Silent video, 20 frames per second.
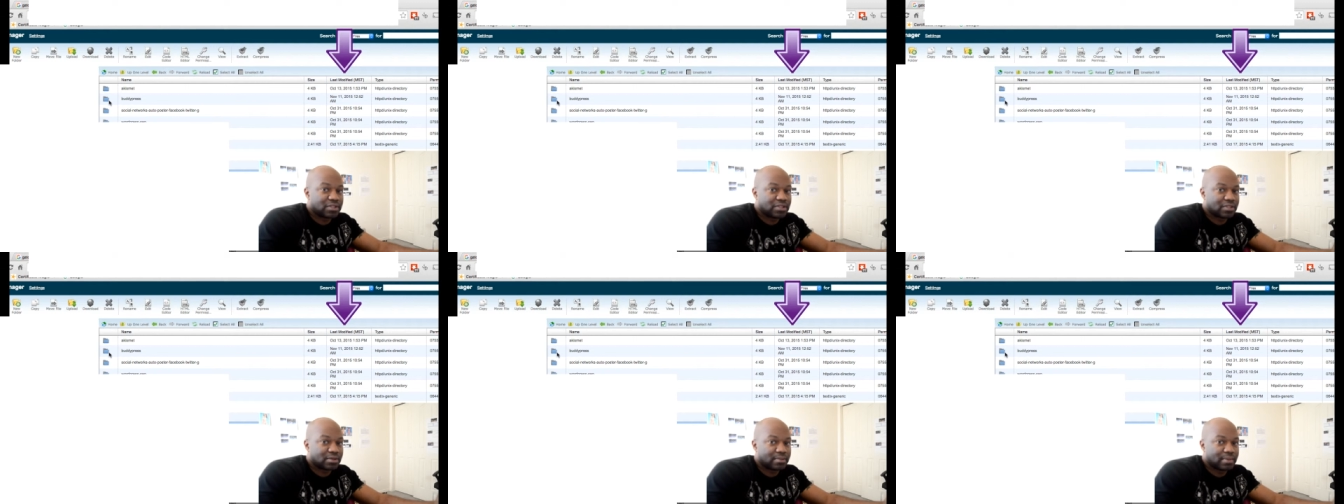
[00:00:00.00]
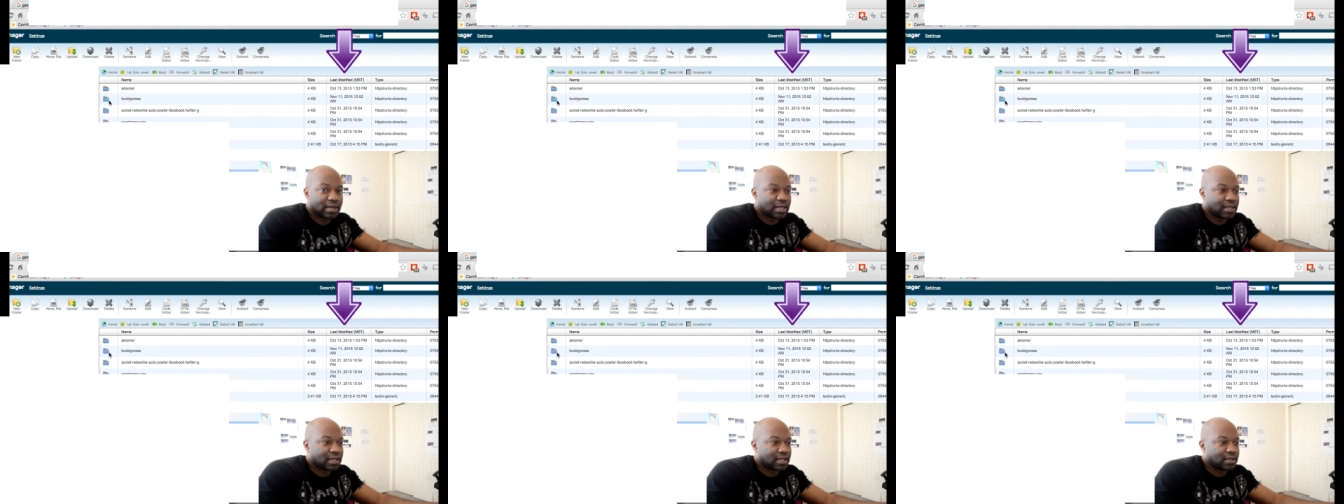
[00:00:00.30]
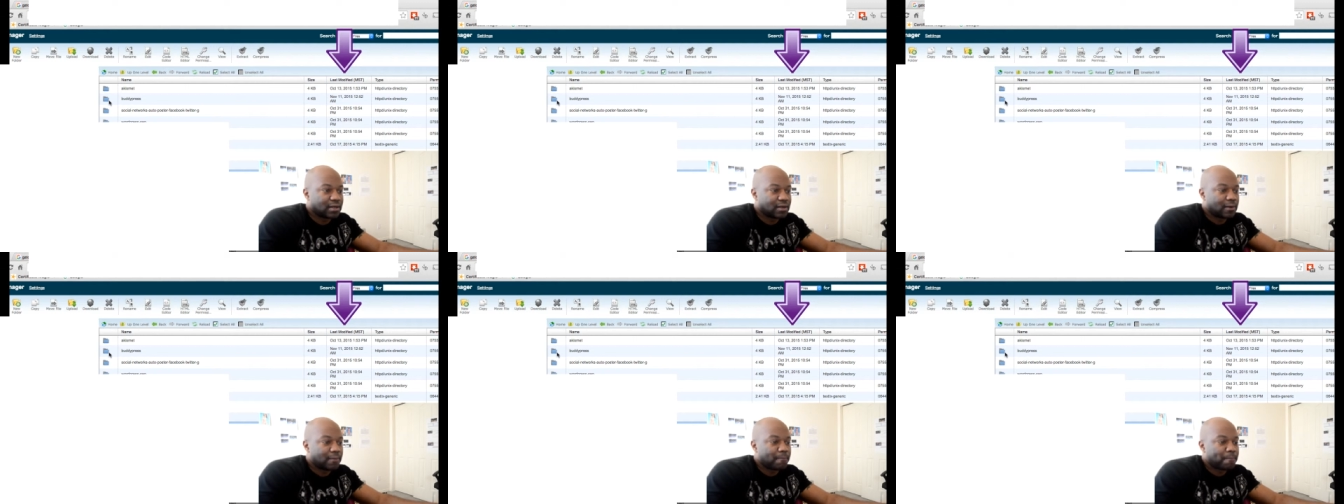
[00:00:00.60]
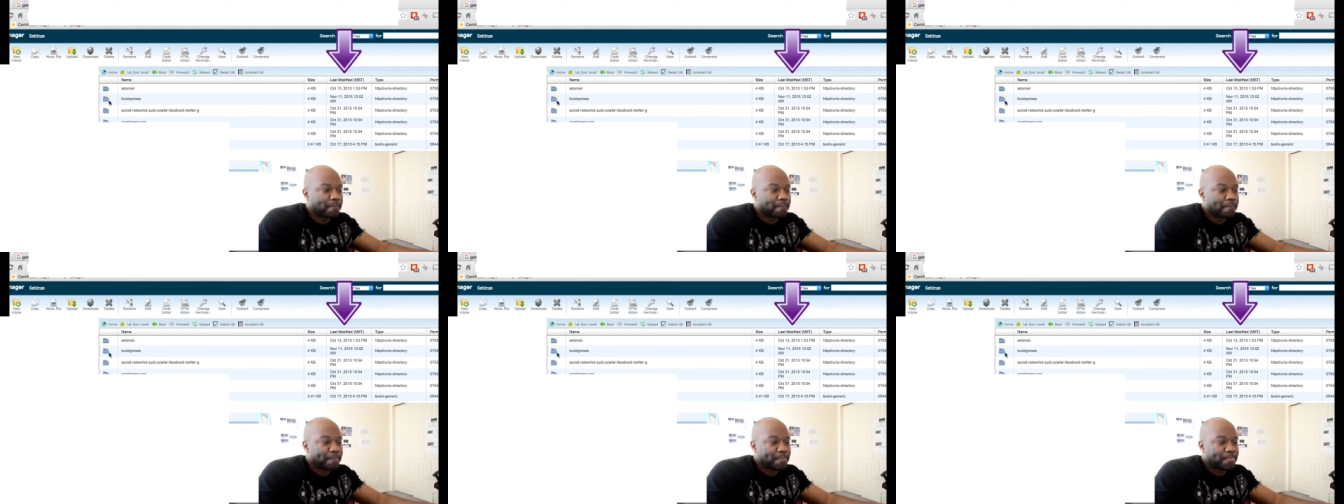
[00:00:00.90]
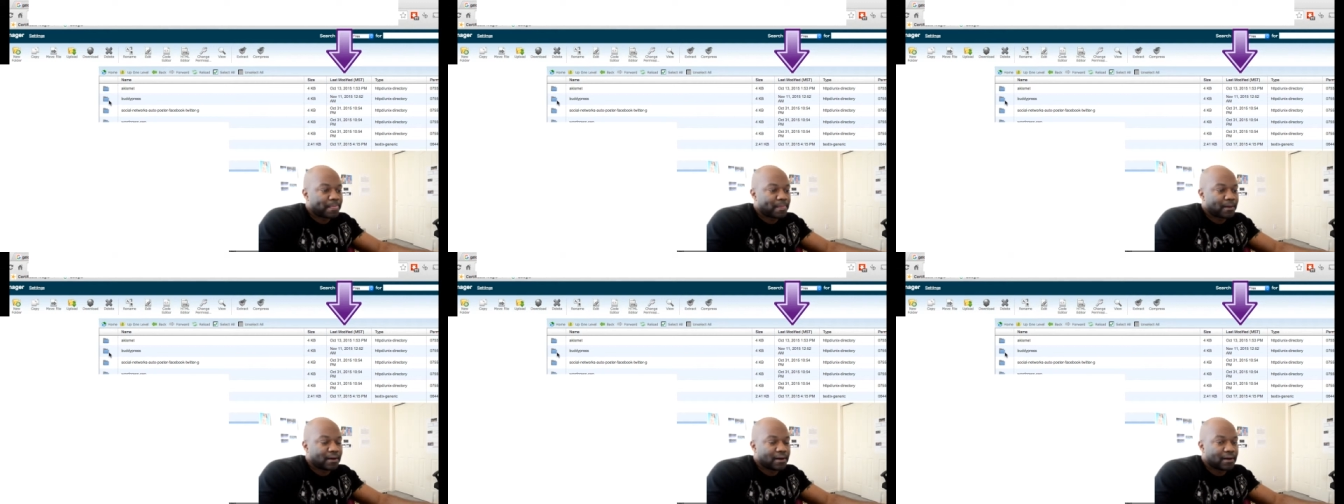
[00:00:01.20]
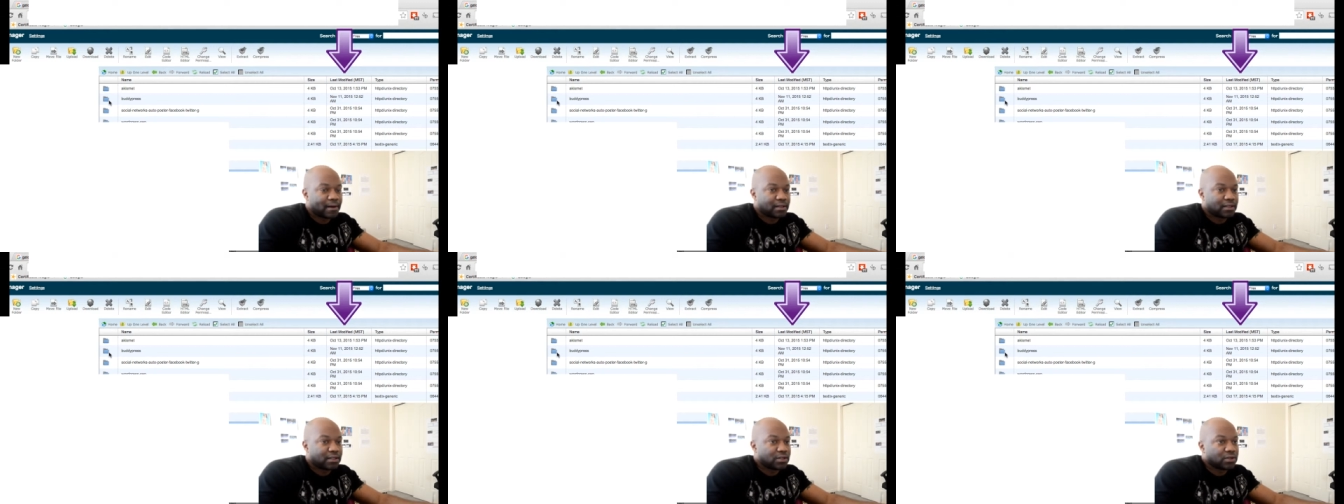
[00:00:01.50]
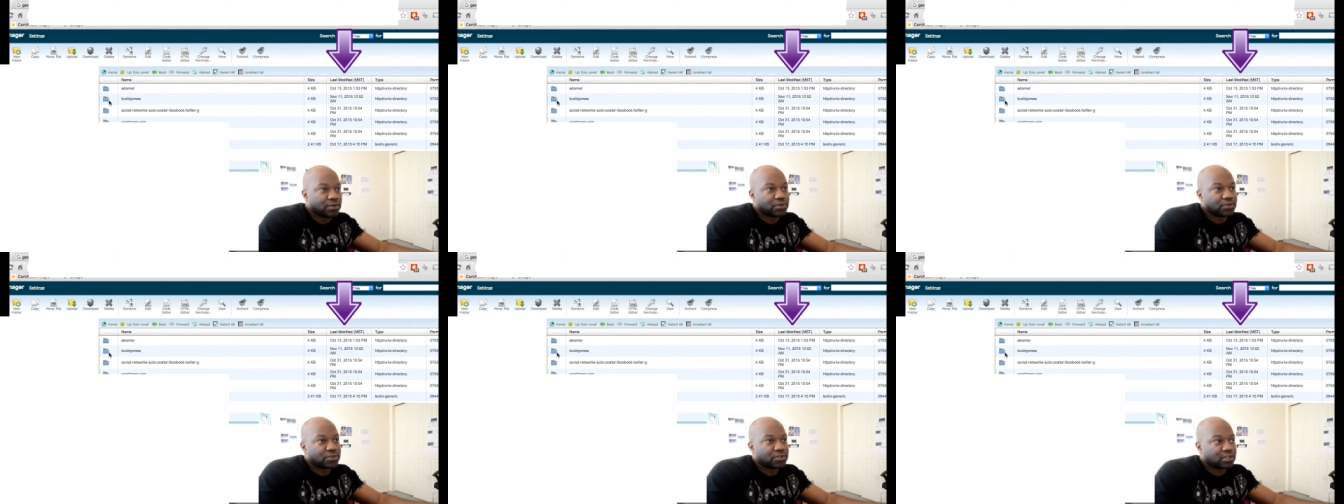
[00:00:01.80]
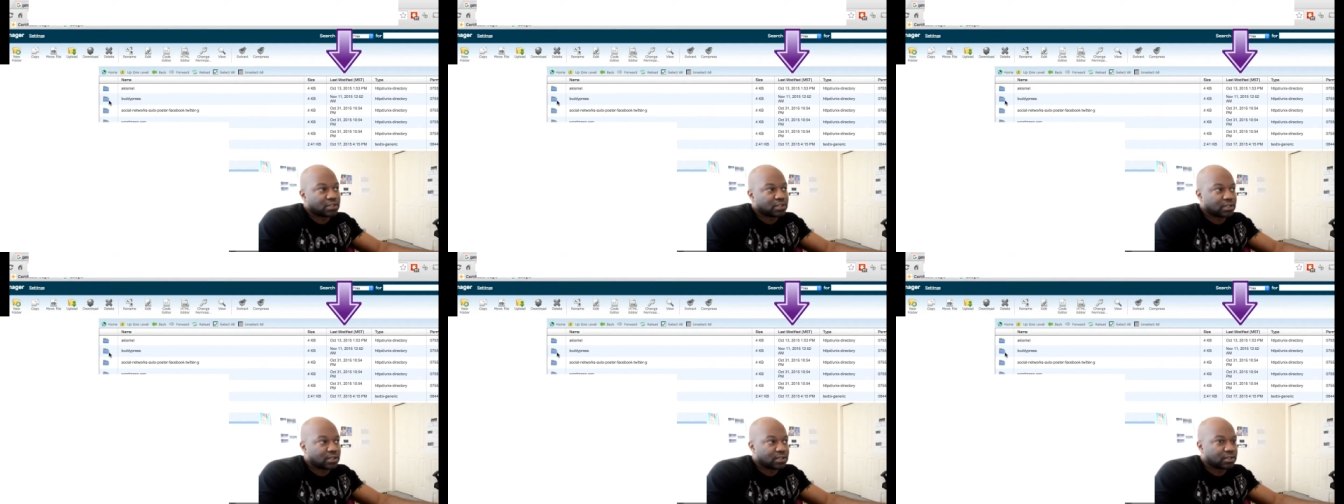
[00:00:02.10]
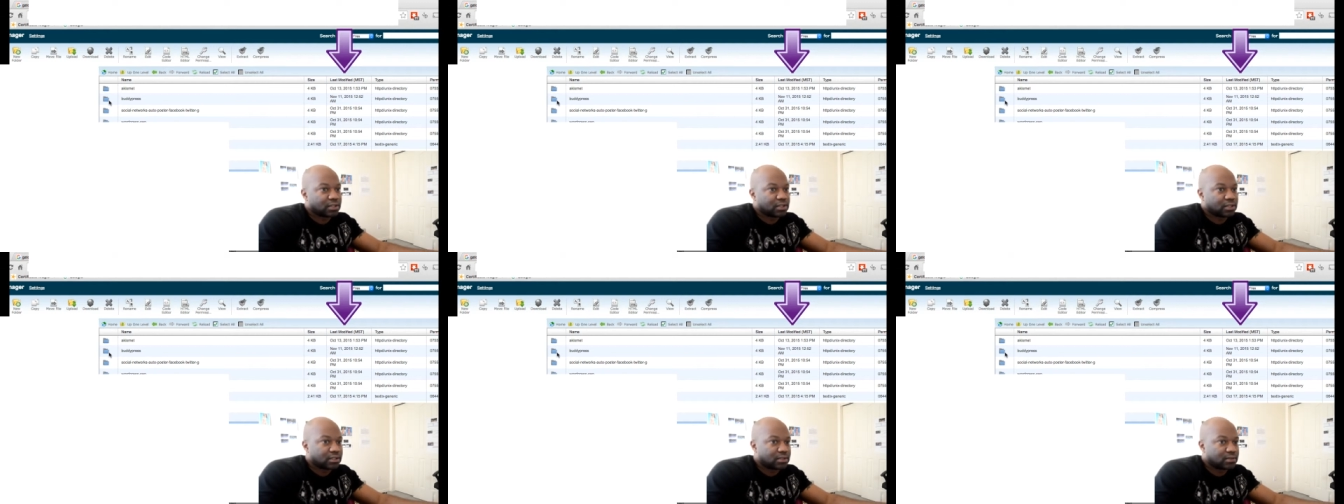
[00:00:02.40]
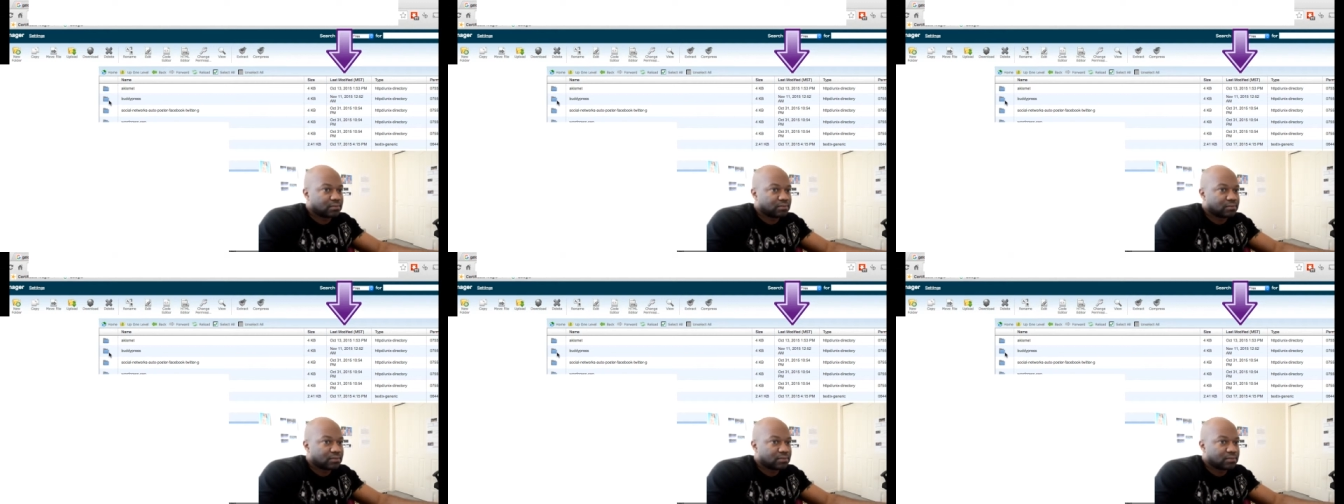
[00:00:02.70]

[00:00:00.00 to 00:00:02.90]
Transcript: somebody uh, use to